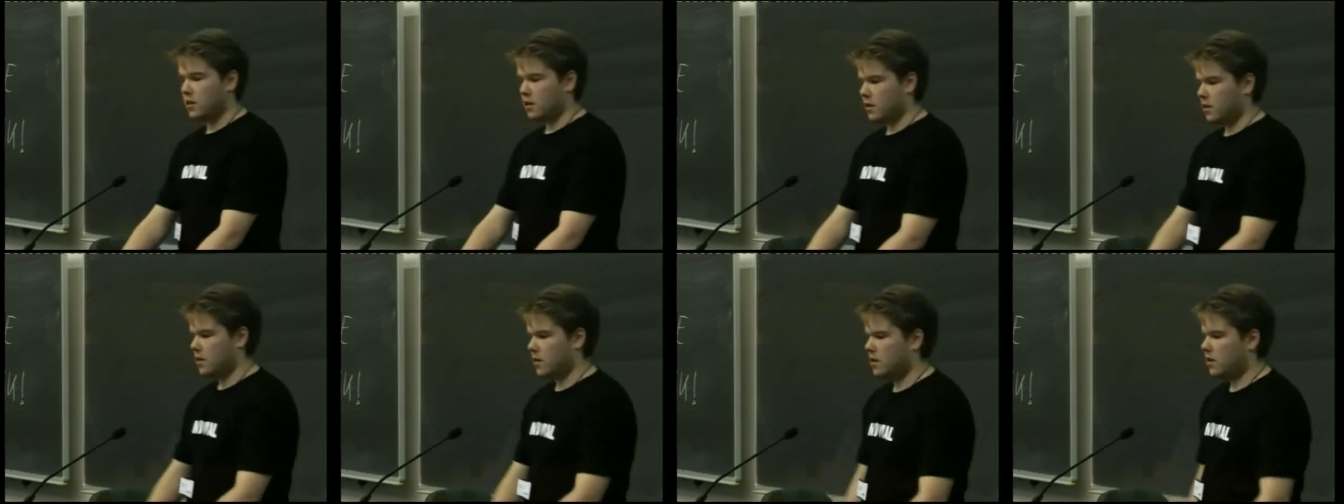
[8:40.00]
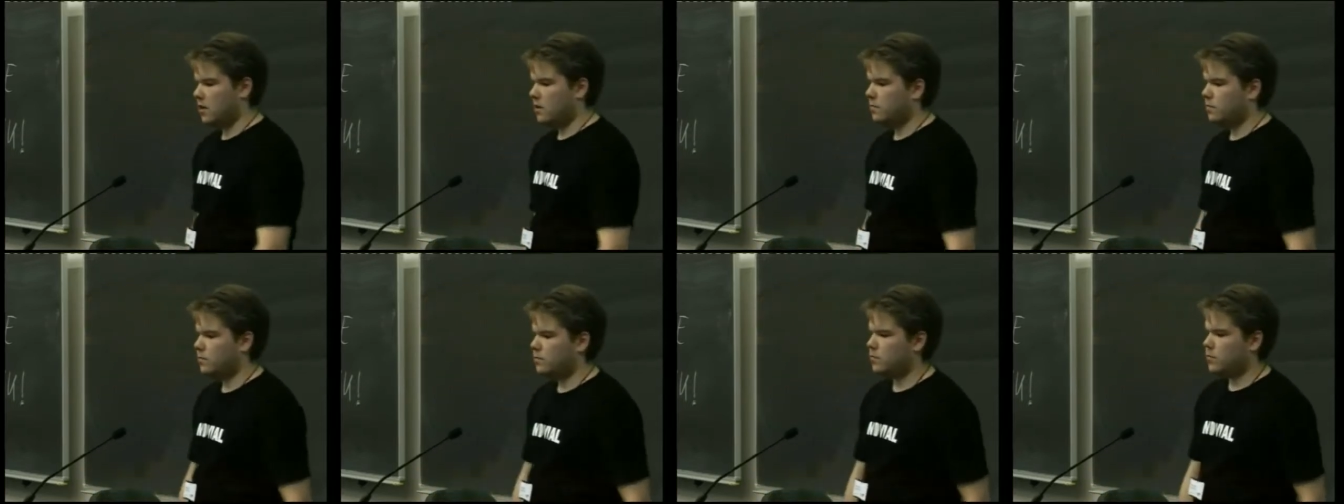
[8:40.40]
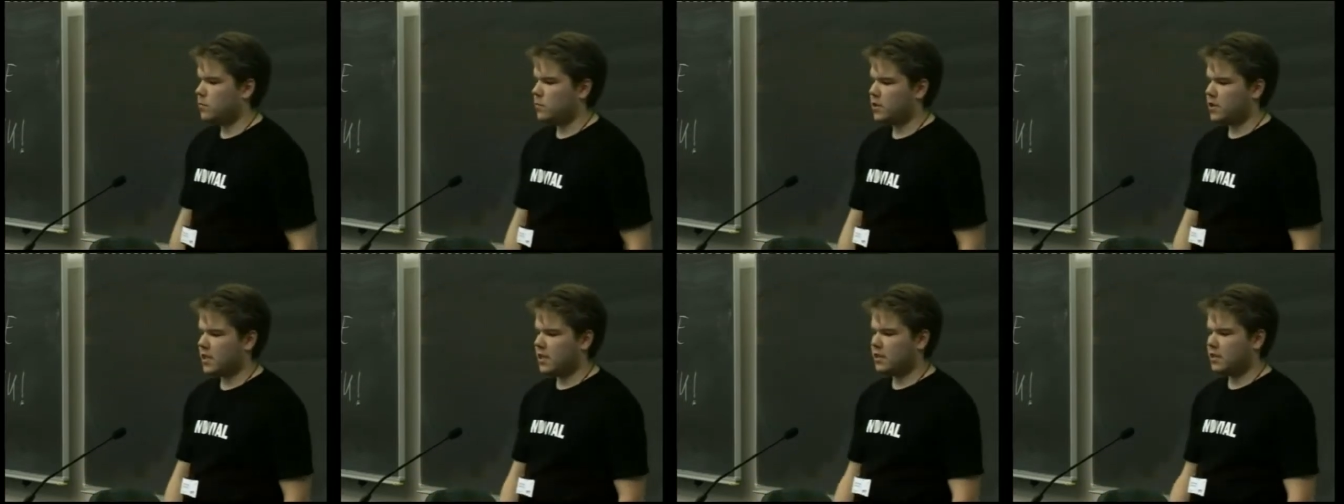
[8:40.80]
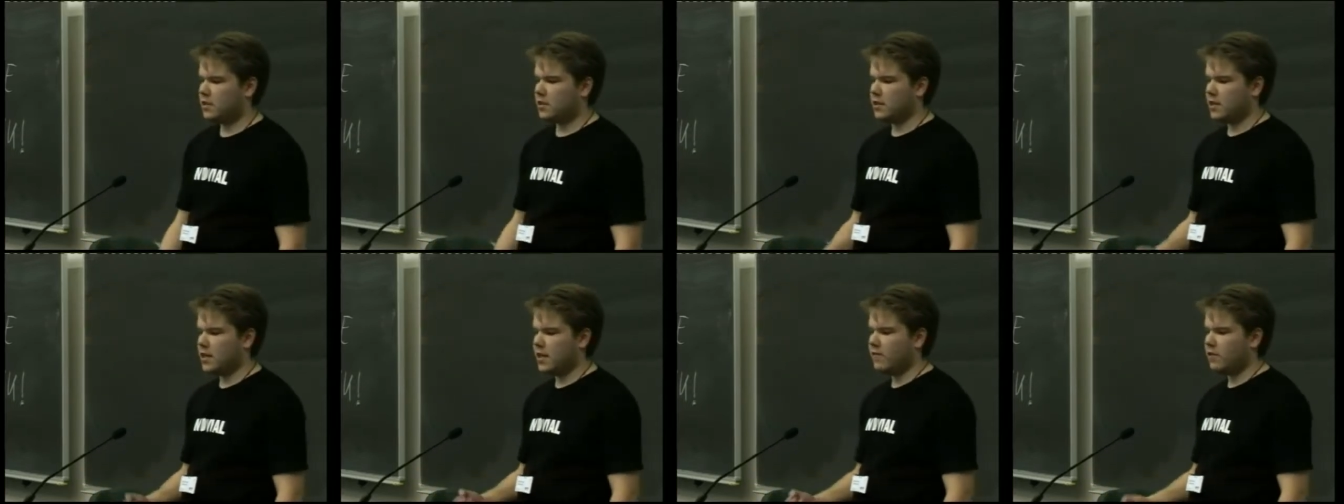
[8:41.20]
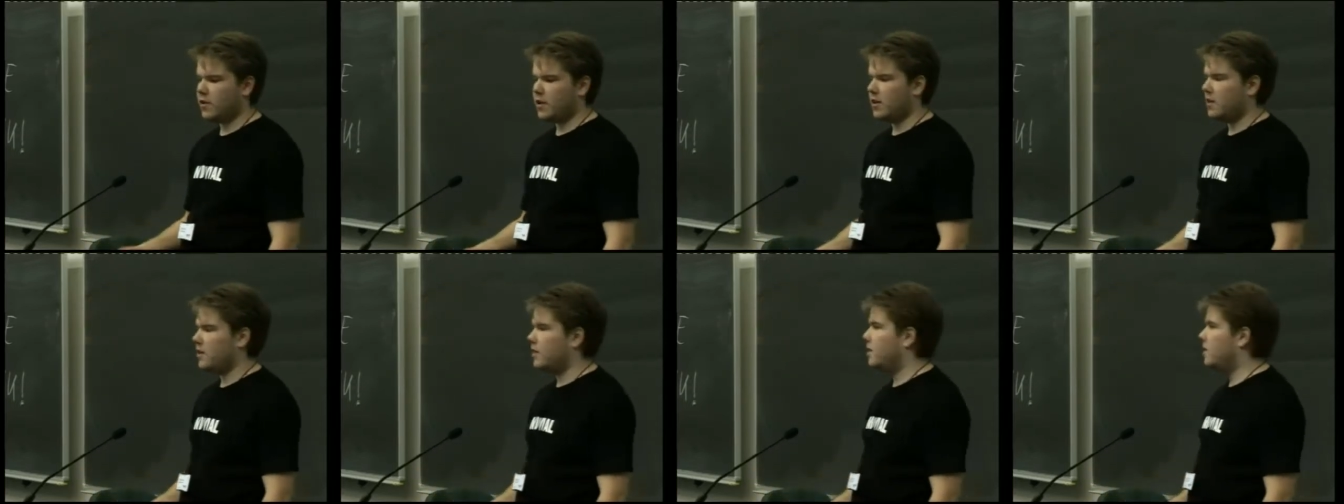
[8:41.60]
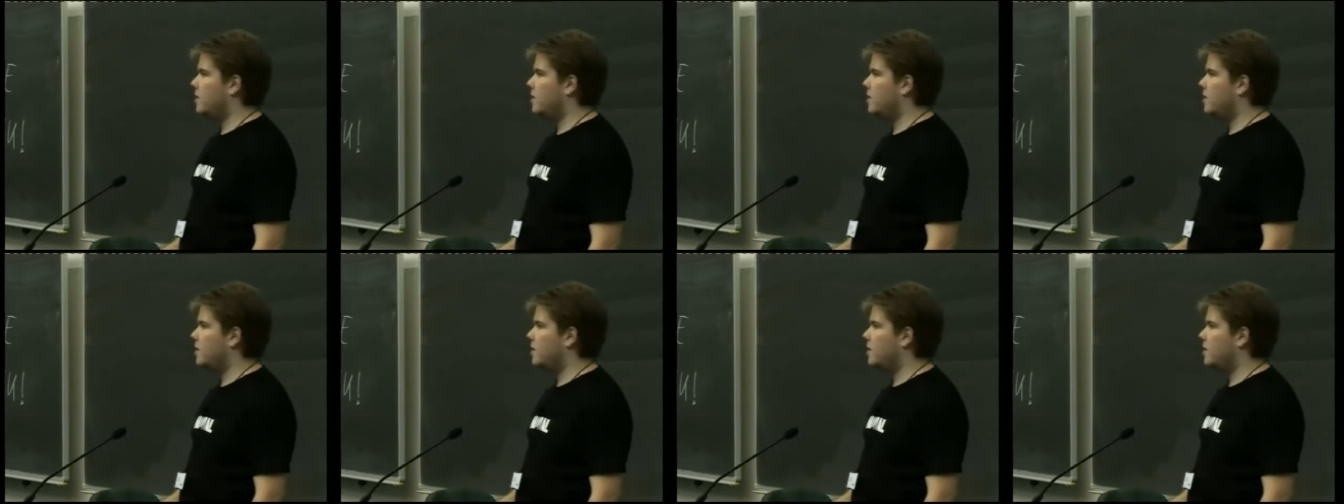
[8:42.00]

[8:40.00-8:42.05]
um, since every